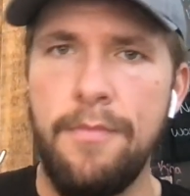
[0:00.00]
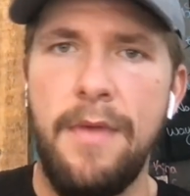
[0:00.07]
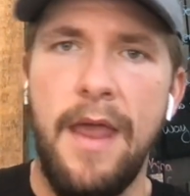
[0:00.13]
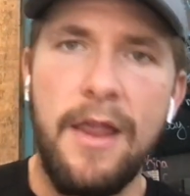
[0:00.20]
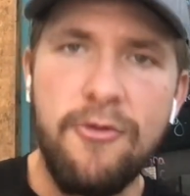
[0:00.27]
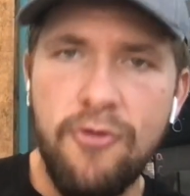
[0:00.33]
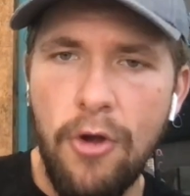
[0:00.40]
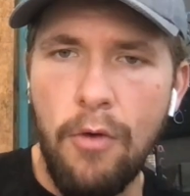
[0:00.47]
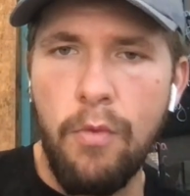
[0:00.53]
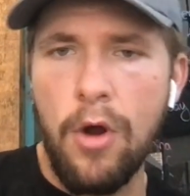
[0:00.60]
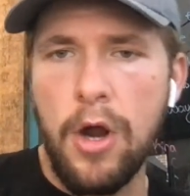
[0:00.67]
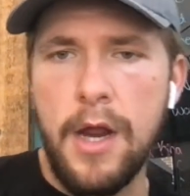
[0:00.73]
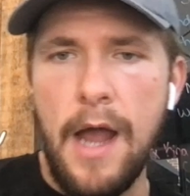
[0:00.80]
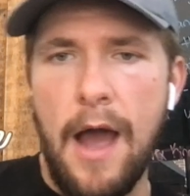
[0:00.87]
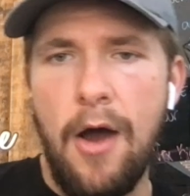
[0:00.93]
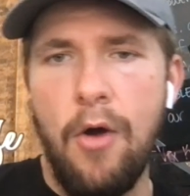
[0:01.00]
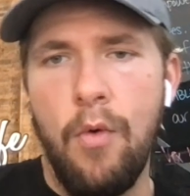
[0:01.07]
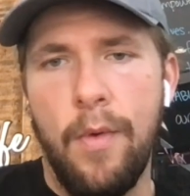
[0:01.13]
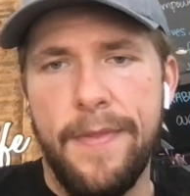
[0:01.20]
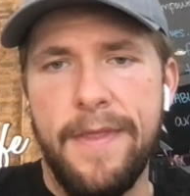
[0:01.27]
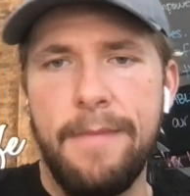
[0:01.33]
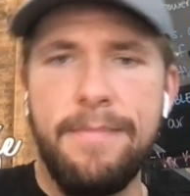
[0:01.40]
intra workout
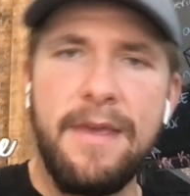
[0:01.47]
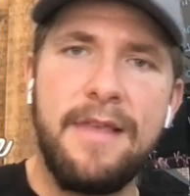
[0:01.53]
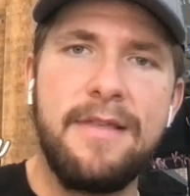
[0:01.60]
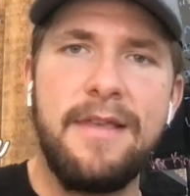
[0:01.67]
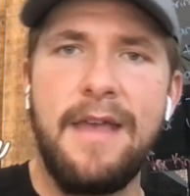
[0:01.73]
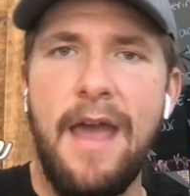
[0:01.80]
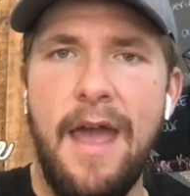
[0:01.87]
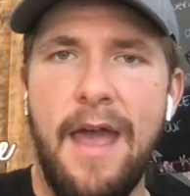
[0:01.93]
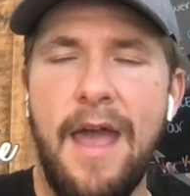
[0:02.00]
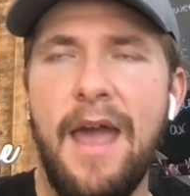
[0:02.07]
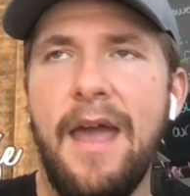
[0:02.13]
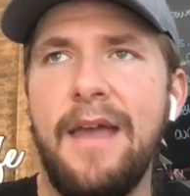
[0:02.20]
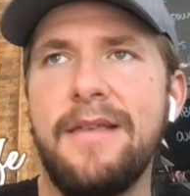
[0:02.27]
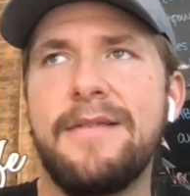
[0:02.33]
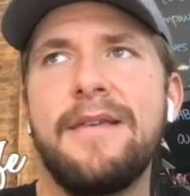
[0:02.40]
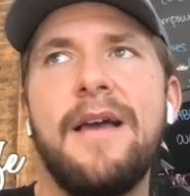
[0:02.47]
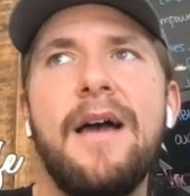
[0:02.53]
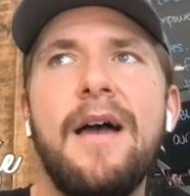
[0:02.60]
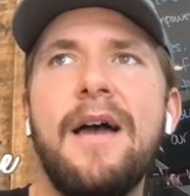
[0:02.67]
with the BCAAs.